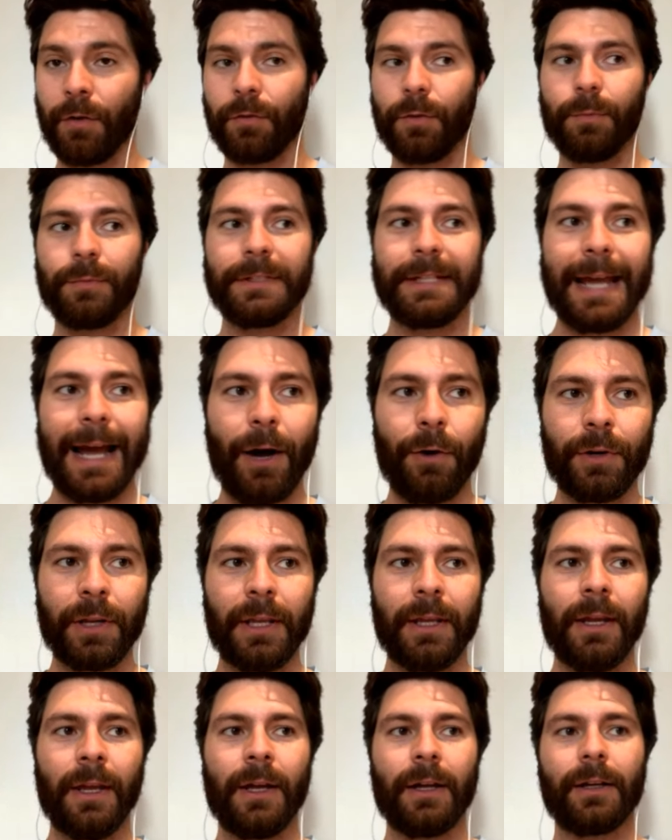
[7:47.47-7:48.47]
From
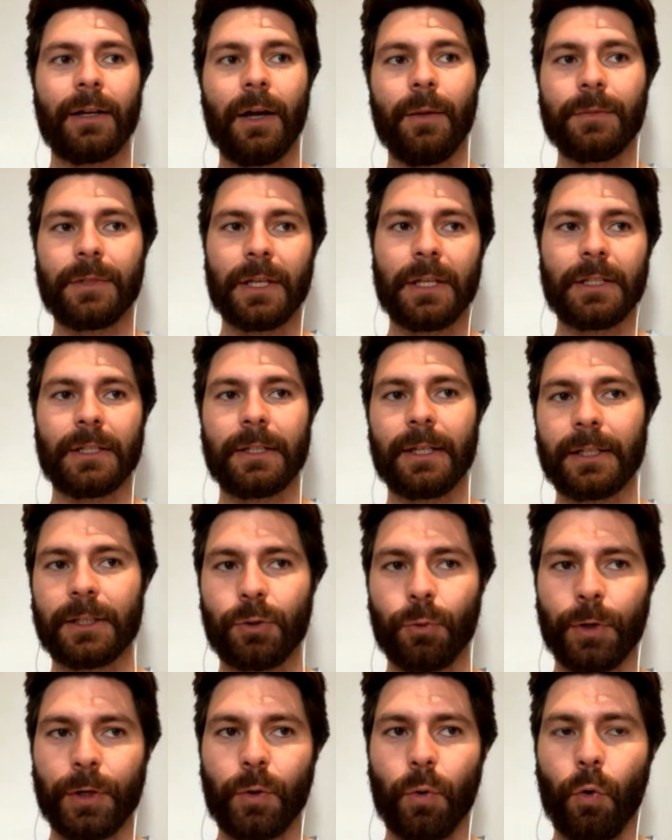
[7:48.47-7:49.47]
Downey, comes in,
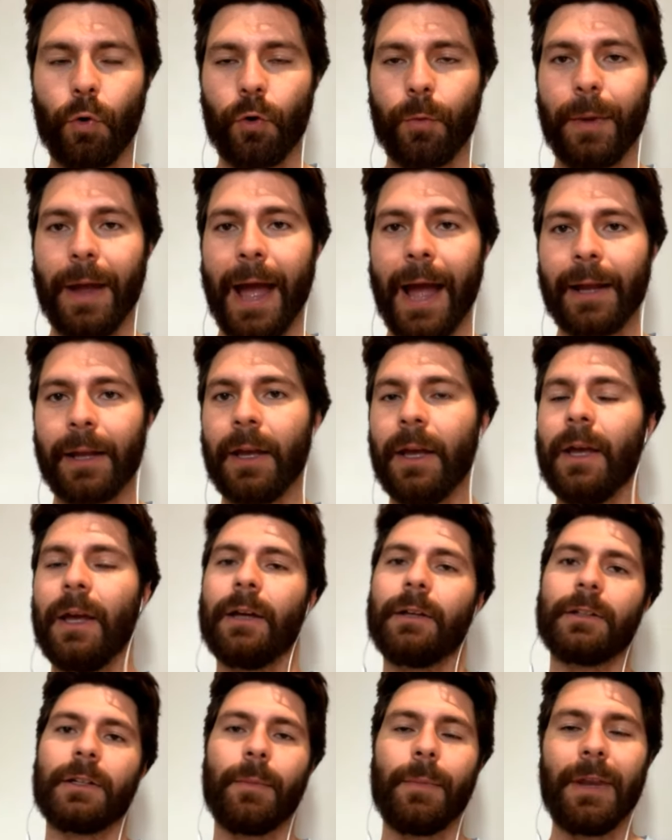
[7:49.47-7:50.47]
6'3 quarterback,
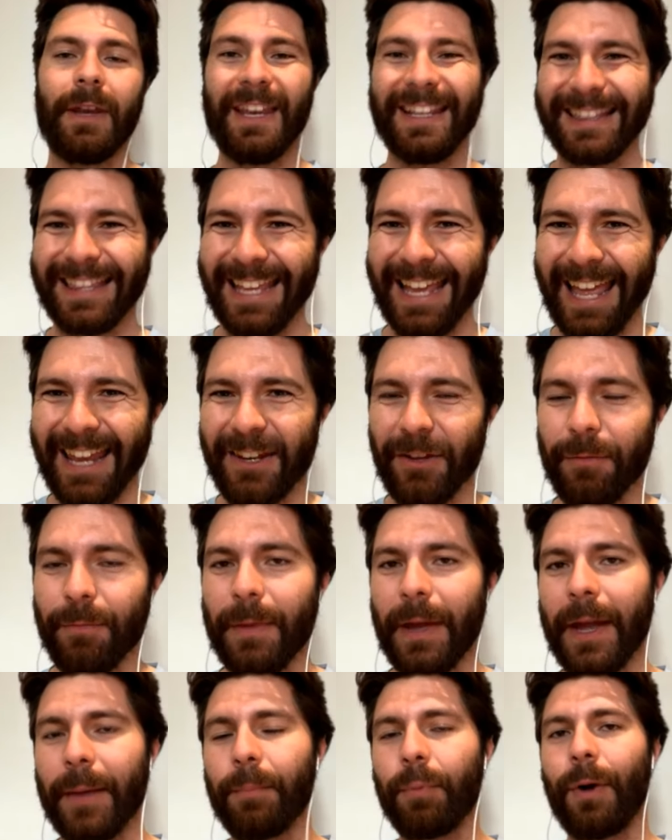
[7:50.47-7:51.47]
committed at the end of
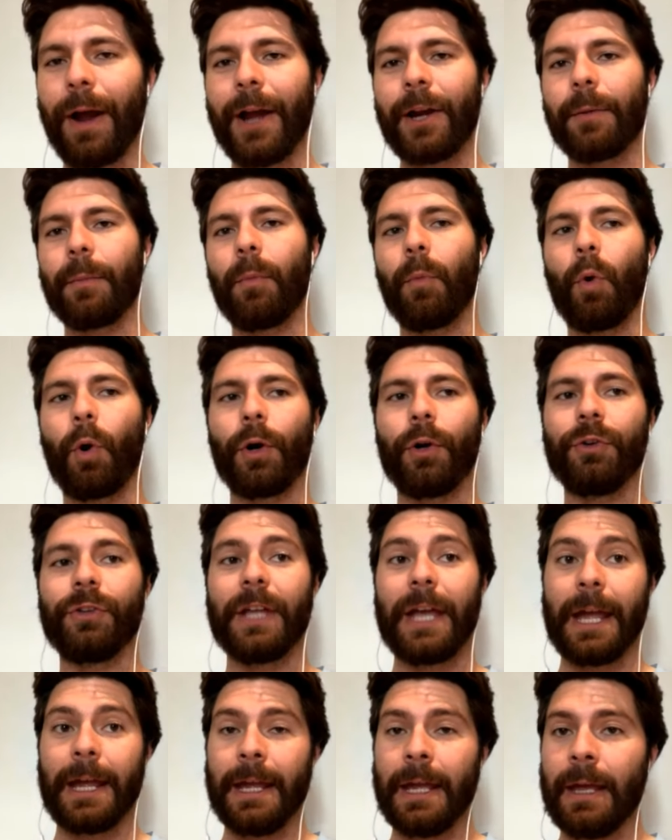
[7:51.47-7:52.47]
May, prior to Memorial
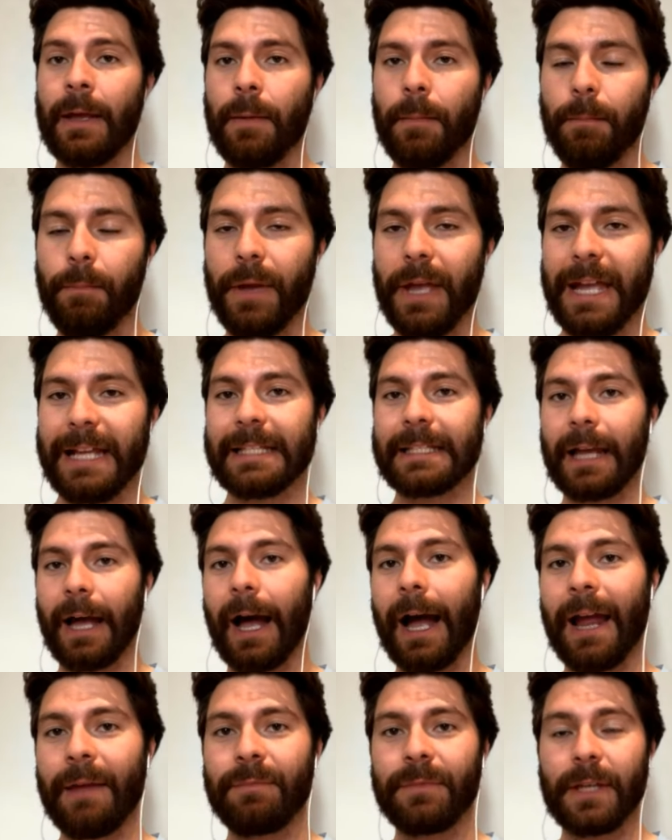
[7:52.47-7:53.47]
Day. Big
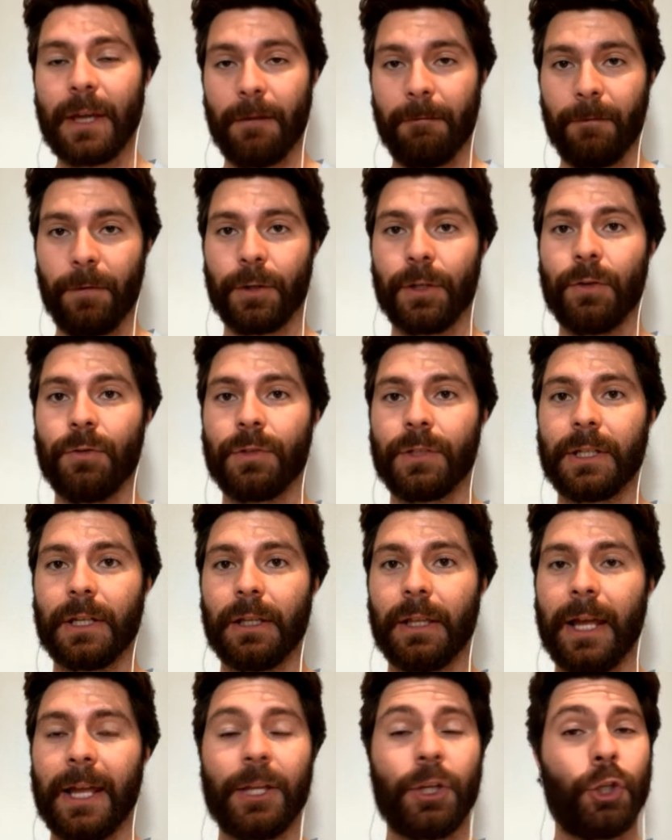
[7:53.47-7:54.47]
time get for
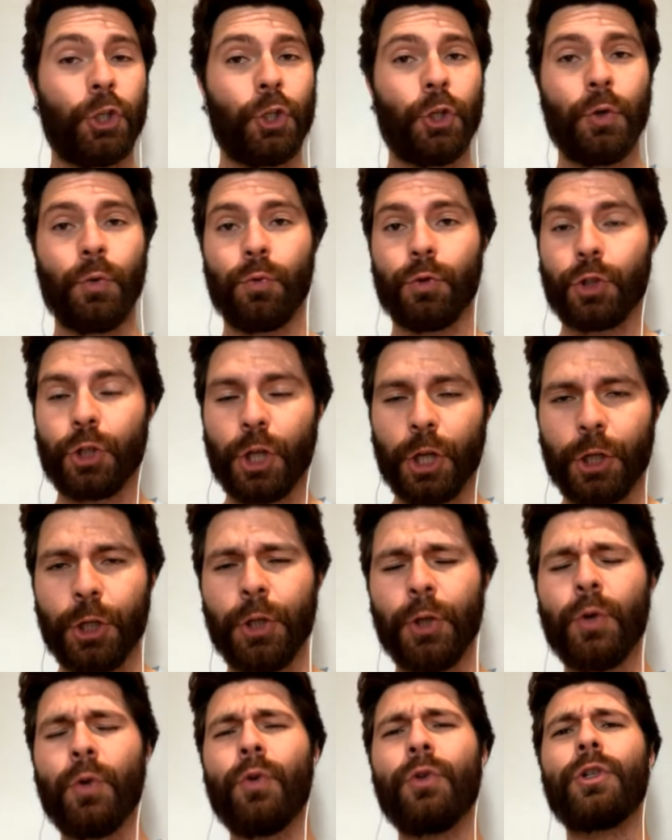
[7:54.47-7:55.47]
UCLA. Huge,
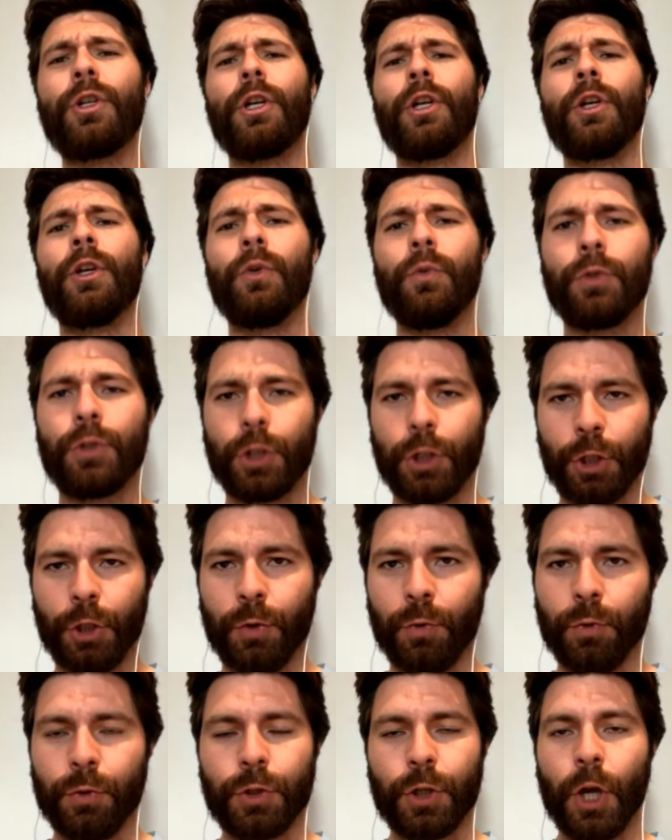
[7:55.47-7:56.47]
huge, huge,
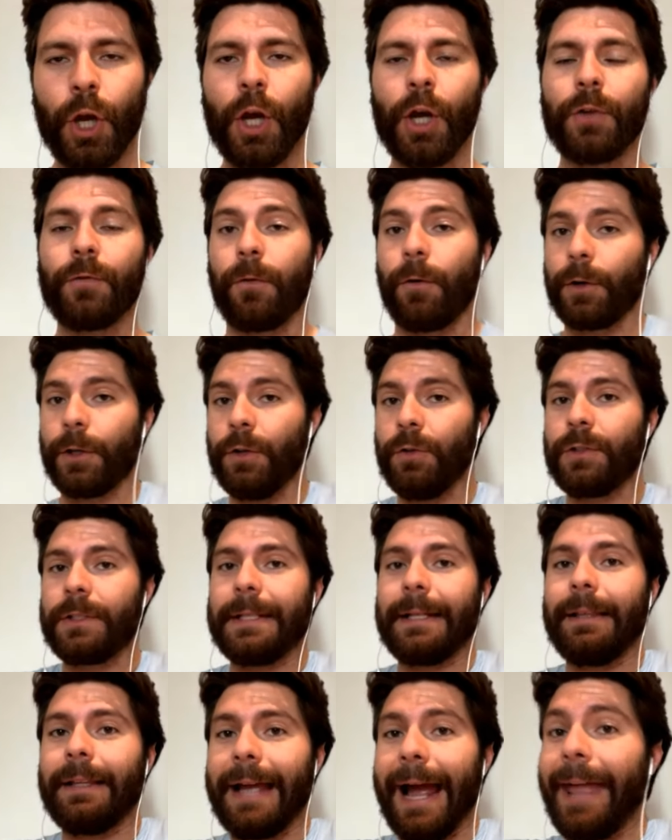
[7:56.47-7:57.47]
huge for
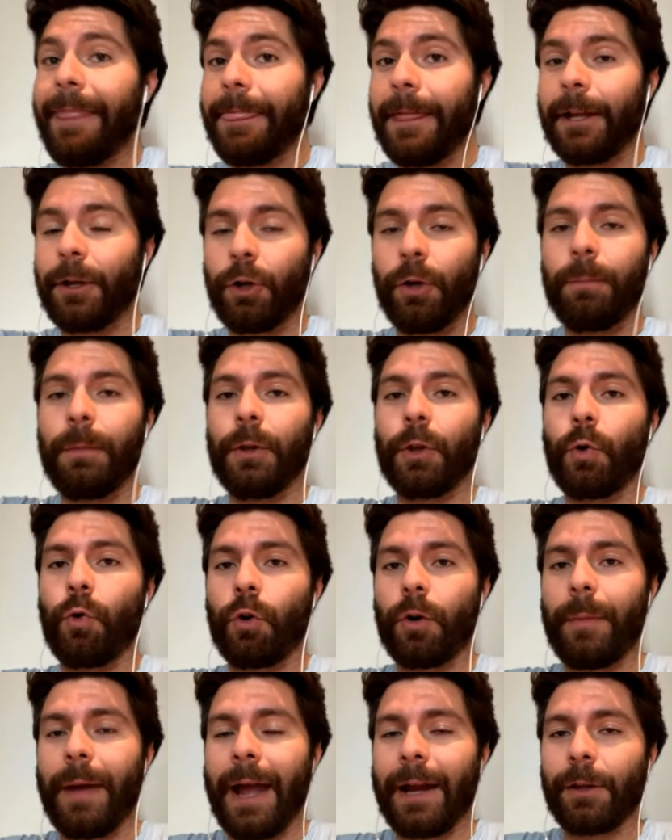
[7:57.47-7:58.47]
UCLA. I think could be the
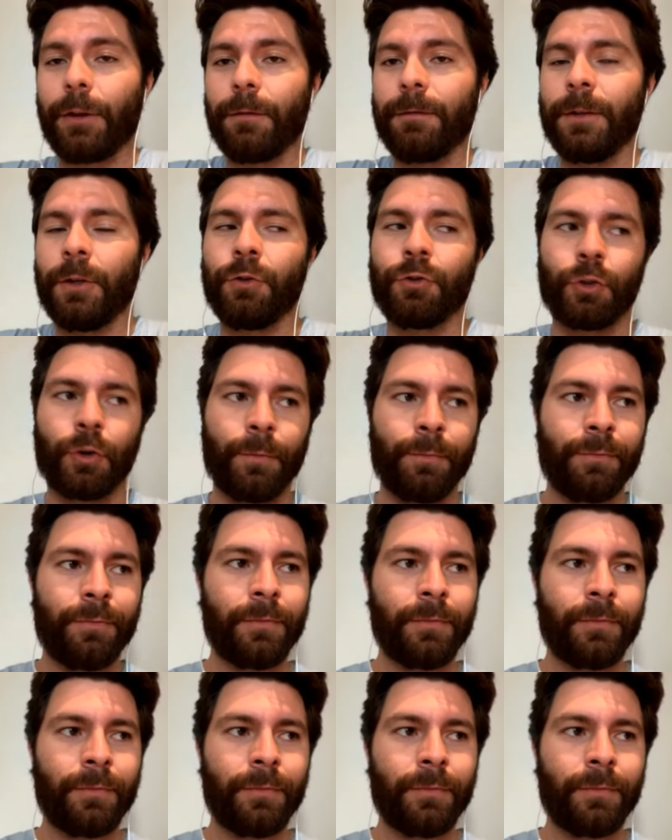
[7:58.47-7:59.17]
quarterback of the future.